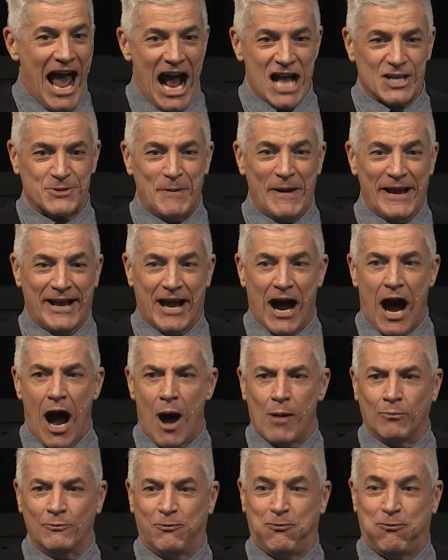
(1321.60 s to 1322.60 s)
has
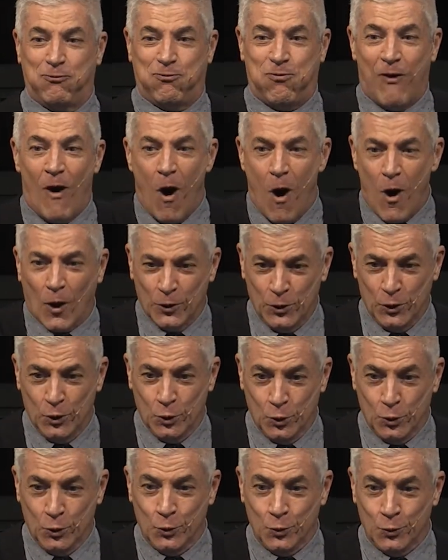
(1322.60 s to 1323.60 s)
become for
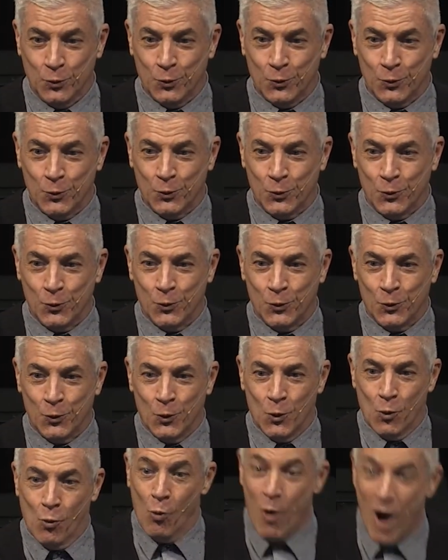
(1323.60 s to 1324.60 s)
you
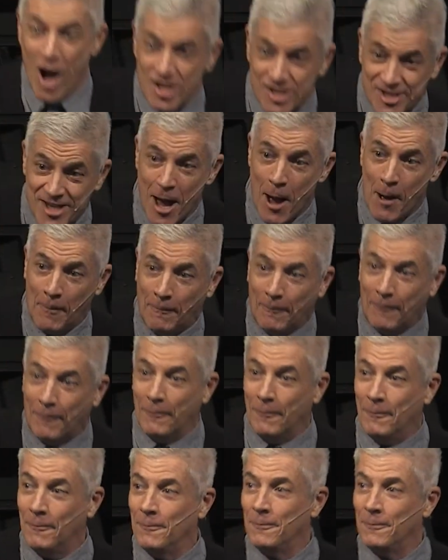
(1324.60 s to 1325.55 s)
wisdom.